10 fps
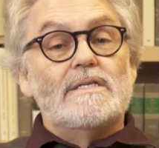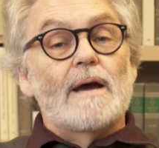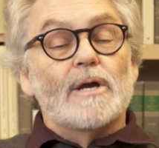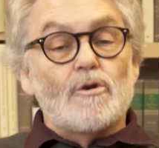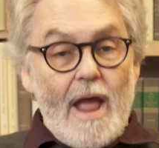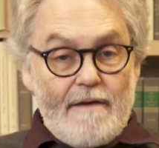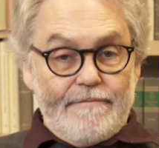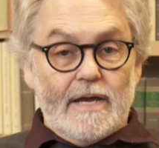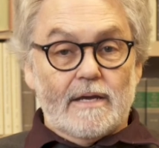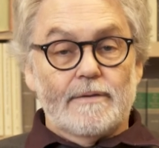
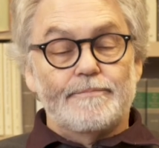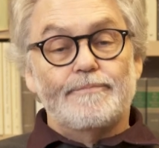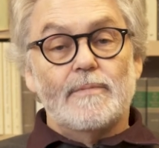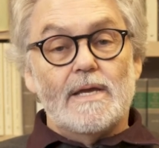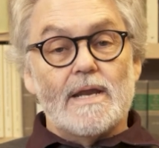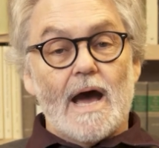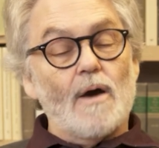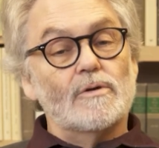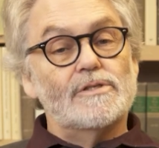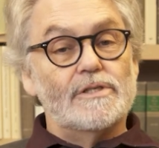demographic in
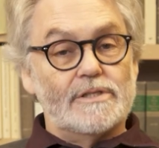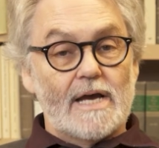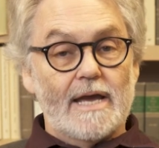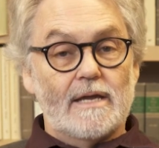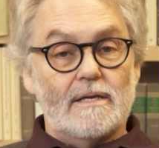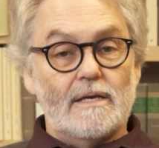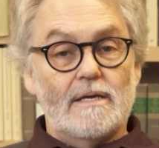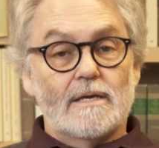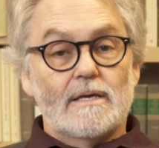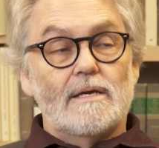our society